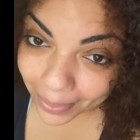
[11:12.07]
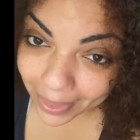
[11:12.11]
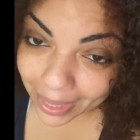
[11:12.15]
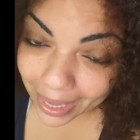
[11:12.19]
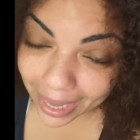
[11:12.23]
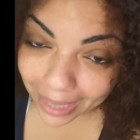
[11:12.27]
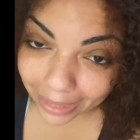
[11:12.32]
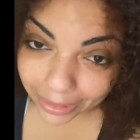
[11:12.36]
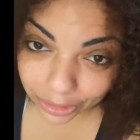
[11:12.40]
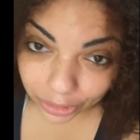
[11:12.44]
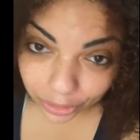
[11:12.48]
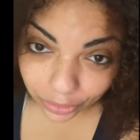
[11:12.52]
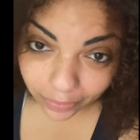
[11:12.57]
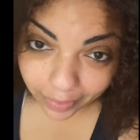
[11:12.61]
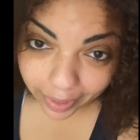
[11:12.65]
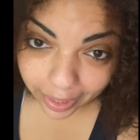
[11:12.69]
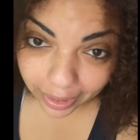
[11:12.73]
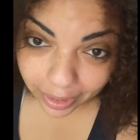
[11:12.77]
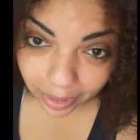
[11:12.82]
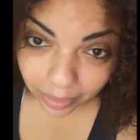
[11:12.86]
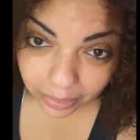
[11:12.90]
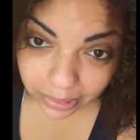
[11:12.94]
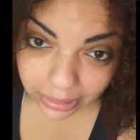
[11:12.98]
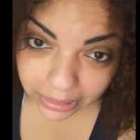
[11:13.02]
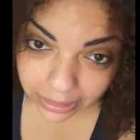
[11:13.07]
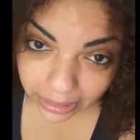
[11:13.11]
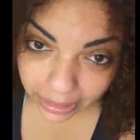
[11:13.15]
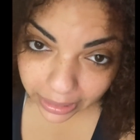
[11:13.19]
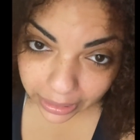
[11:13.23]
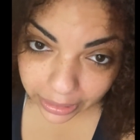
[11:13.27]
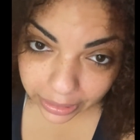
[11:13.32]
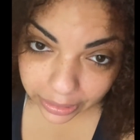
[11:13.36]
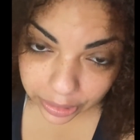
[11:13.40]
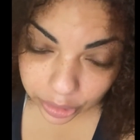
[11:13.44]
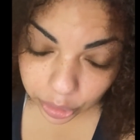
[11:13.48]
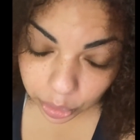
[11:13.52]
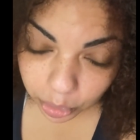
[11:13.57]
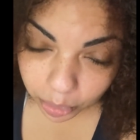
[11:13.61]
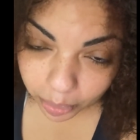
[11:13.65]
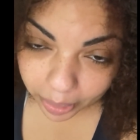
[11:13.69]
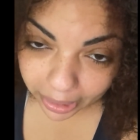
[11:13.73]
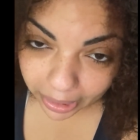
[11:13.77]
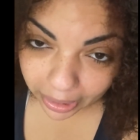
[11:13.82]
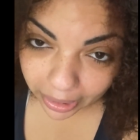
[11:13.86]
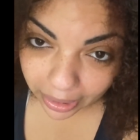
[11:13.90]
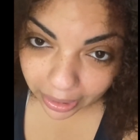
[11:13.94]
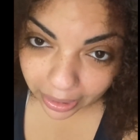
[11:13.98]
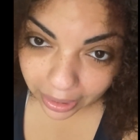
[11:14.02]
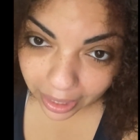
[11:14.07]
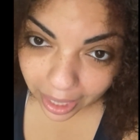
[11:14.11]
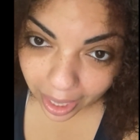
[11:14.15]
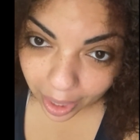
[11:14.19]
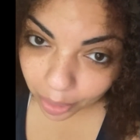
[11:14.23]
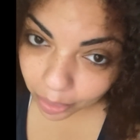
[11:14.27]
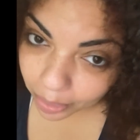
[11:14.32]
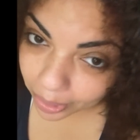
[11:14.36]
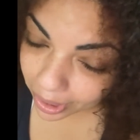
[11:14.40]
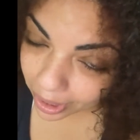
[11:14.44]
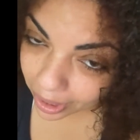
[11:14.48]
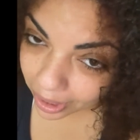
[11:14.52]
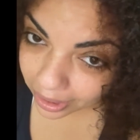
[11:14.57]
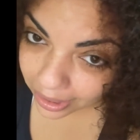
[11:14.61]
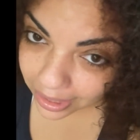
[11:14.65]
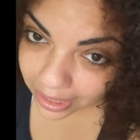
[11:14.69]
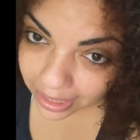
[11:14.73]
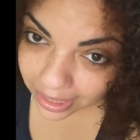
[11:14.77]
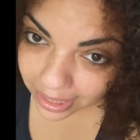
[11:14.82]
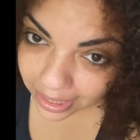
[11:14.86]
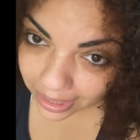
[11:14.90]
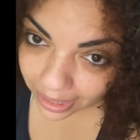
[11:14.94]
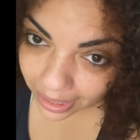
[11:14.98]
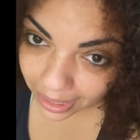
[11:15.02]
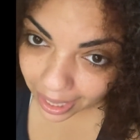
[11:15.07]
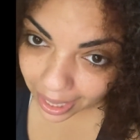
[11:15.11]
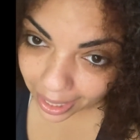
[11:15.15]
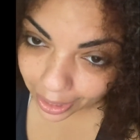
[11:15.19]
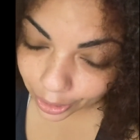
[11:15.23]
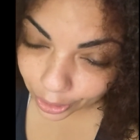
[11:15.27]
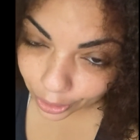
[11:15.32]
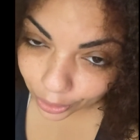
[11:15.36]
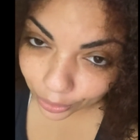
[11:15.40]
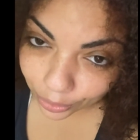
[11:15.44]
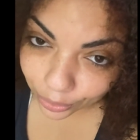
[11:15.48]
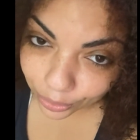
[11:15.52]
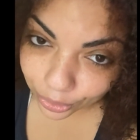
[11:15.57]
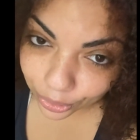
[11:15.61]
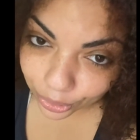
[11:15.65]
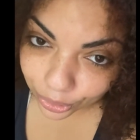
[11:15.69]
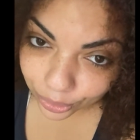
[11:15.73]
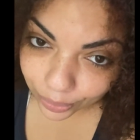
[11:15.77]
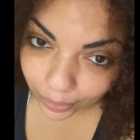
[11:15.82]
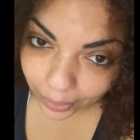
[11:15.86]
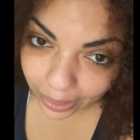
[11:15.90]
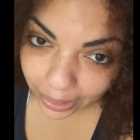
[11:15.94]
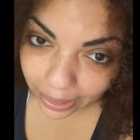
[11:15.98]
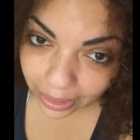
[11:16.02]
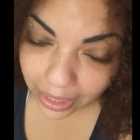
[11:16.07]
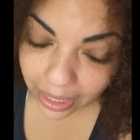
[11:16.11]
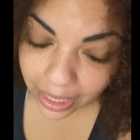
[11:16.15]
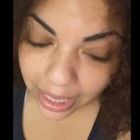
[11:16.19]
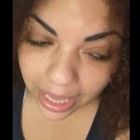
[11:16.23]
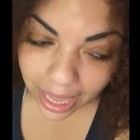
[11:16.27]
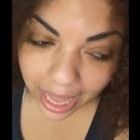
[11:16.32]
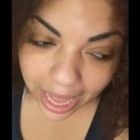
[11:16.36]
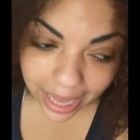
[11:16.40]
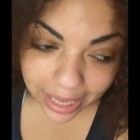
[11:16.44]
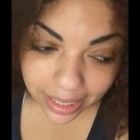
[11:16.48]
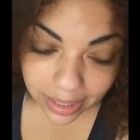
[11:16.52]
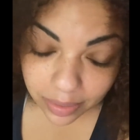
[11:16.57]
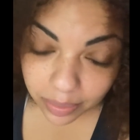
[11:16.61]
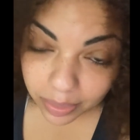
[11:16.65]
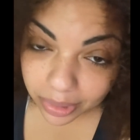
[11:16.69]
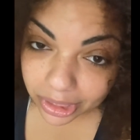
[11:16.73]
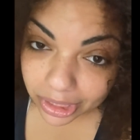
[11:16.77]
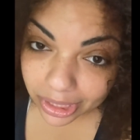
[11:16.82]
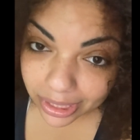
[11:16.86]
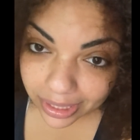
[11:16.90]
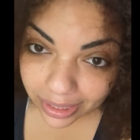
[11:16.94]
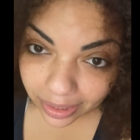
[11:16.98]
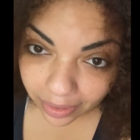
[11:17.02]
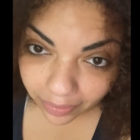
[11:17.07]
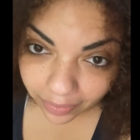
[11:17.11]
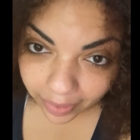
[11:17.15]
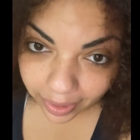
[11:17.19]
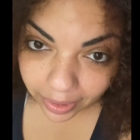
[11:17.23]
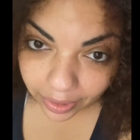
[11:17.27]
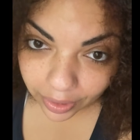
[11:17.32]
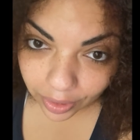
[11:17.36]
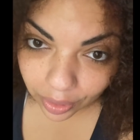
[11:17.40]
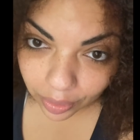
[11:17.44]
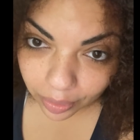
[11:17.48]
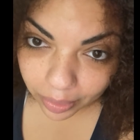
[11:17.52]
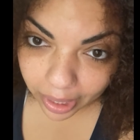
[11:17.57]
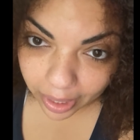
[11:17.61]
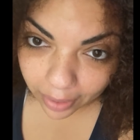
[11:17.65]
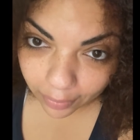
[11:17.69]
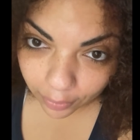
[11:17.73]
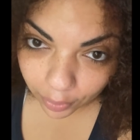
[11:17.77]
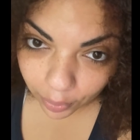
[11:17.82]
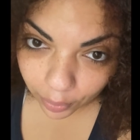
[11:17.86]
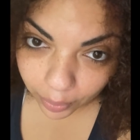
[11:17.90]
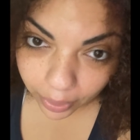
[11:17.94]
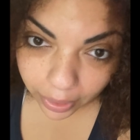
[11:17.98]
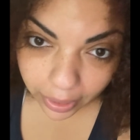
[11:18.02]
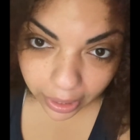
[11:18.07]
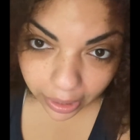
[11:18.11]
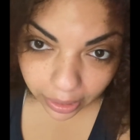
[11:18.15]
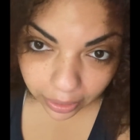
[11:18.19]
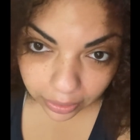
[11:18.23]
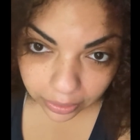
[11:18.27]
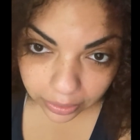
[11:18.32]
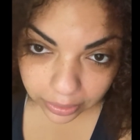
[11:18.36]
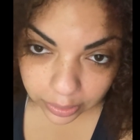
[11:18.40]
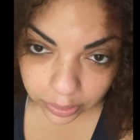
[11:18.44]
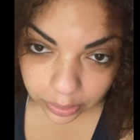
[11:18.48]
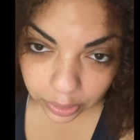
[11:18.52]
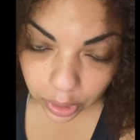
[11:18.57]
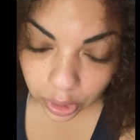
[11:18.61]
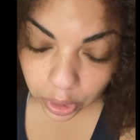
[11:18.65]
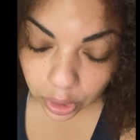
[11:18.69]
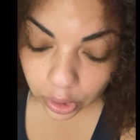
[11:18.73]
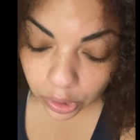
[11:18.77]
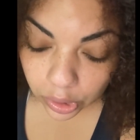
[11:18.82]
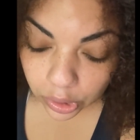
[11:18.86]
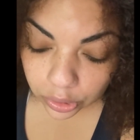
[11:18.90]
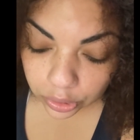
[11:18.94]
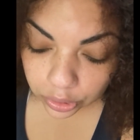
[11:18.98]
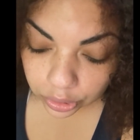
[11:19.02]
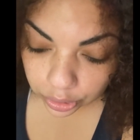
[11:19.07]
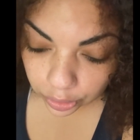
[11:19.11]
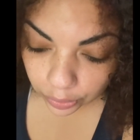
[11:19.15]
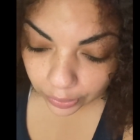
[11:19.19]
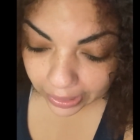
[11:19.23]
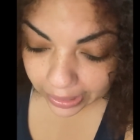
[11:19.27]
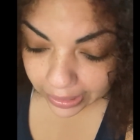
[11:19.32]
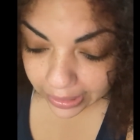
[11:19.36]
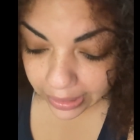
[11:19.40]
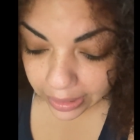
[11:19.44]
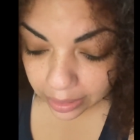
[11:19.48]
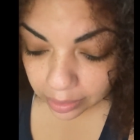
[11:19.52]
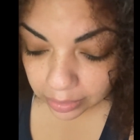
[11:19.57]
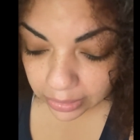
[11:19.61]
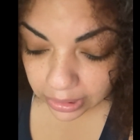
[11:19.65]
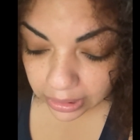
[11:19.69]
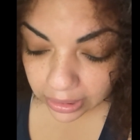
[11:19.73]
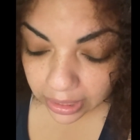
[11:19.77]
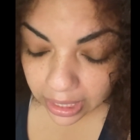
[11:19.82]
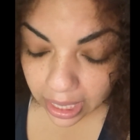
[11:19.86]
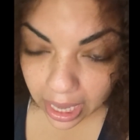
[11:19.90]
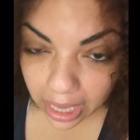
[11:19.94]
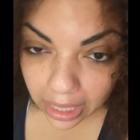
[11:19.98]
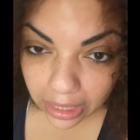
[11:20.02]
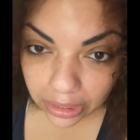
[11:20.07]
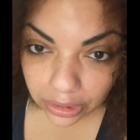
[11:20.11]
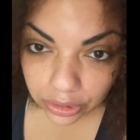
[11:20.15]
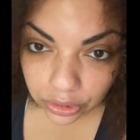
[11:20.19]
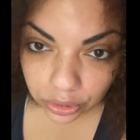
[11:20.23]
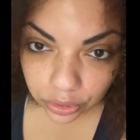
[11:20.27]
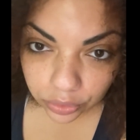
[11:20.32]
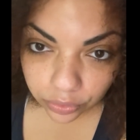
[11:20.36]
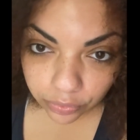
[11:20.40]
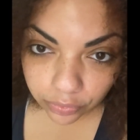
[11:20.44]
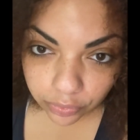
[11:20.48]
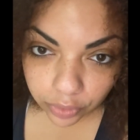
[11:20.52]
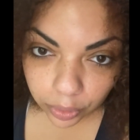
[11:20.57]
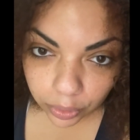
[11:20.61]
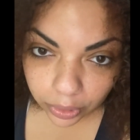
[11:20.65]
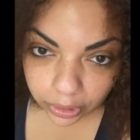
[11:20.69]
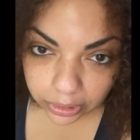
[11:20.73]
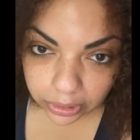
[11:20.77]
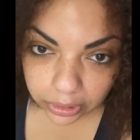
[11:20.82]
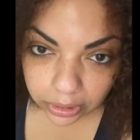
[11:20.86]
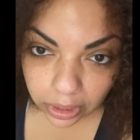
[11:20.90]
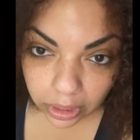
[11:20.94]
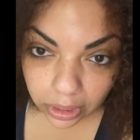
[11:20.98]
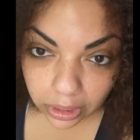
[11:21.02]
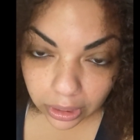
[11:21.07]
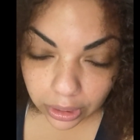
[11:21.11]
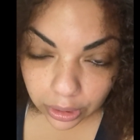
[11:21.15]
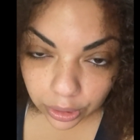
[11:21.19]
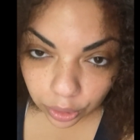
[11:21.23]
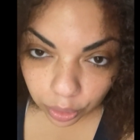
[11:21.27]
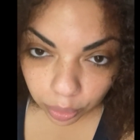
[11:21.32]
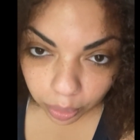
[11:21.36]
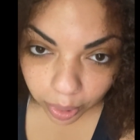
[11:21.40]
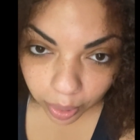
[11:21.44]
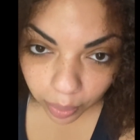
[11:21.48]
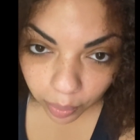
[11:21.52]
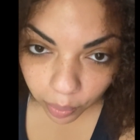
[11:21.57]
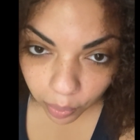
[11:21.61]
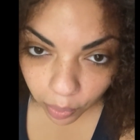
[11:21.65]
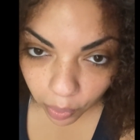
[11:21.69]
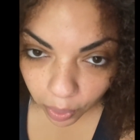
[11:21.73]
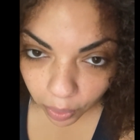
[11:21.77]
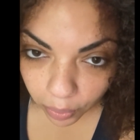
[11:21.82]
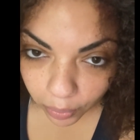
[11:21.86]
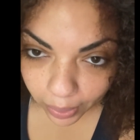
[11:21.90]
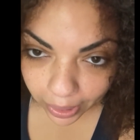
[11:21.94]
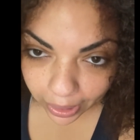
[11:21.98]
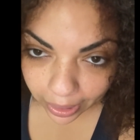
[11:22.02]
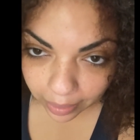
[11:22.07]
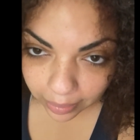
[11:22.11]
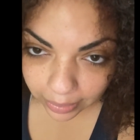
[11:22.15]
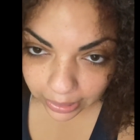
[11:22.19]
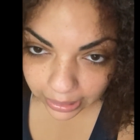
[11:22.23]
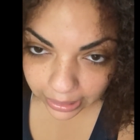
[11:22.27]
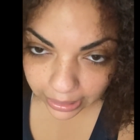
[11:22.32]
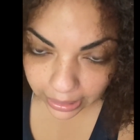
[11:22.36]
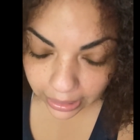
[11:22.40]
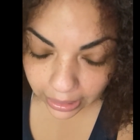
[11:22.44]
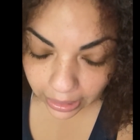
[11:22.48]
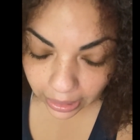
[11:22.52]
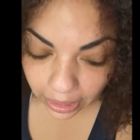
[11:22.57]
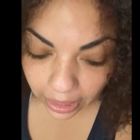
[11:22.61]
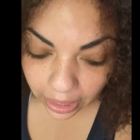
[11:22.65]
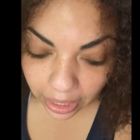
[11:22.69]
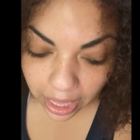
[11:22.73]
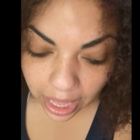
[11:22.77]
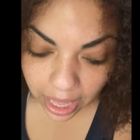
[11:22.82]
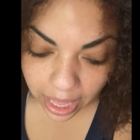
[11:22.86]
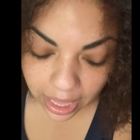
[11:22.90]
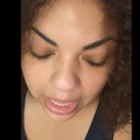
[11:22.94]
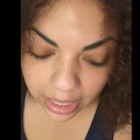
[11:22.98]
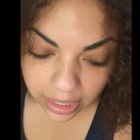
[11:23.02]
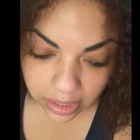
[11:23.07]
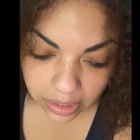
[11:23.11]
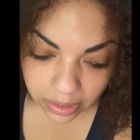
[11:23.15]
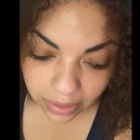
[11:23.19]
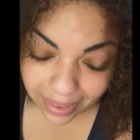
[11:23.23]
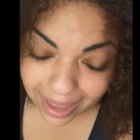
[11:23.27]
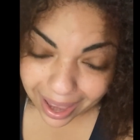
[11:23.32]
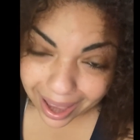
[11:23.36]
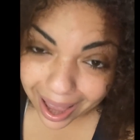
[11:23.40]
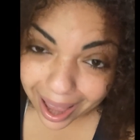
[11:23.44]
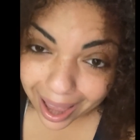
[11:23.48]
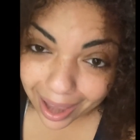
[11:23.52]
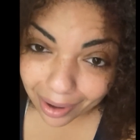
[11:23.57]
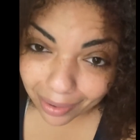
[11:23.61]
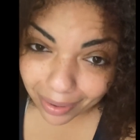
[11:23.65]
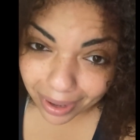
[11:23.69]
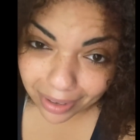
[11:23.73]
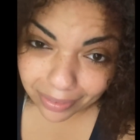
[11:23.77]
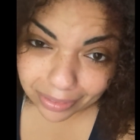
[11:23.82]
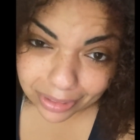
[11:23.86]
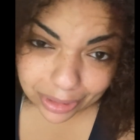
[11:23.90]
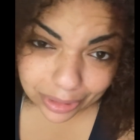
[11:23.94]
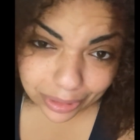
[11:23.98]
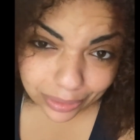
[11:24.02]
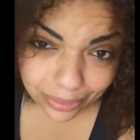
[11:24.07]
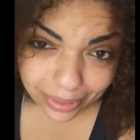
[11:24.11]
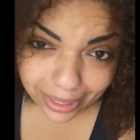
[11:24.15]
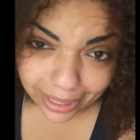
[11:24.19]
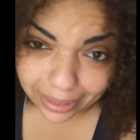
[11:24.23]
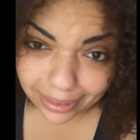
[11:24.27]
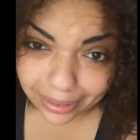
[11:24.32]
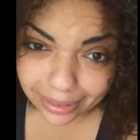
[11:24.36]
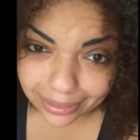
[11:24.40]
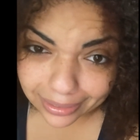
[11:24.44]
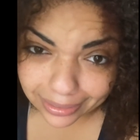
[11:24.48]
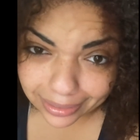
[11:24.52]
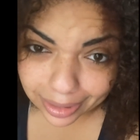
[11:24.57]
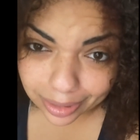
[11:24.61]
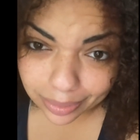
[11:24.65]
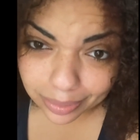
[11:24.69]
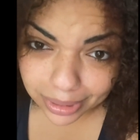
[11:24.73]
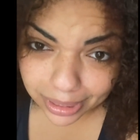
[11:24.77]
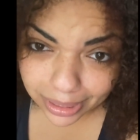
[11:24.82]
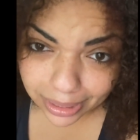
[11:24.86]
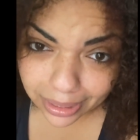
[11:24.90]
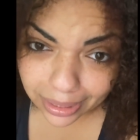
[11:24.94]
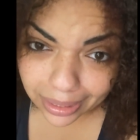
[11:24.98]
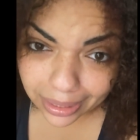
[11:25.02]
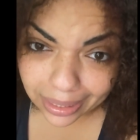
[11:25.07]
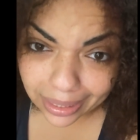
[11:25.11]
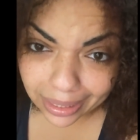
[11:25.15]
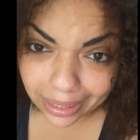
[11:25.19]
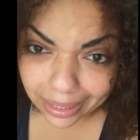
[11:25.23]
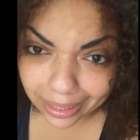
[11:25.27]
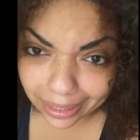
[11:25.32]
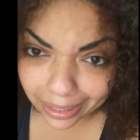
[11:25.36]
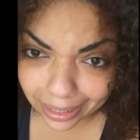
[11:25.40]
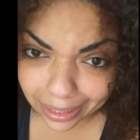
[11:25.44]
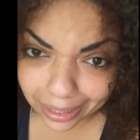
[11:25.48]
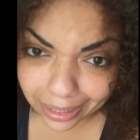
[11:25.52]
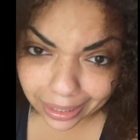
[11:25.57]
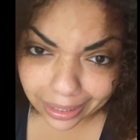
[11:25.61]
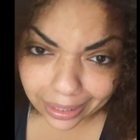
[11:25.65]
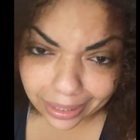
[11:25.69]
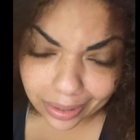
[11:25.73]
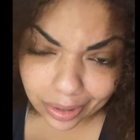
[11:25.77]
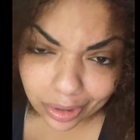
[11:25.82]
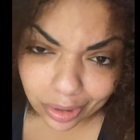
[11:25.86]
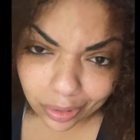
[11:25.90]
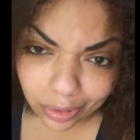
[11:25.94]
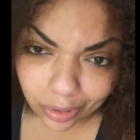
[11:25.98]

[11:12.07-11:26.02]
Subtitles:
I do vacuum the stairs, but I'll be honest to say I don't do it as much as I vacuum everywhere else. So that's something that I need to focus on a little bit more when I'm cleaning, so that I don't have to do like this deep clean again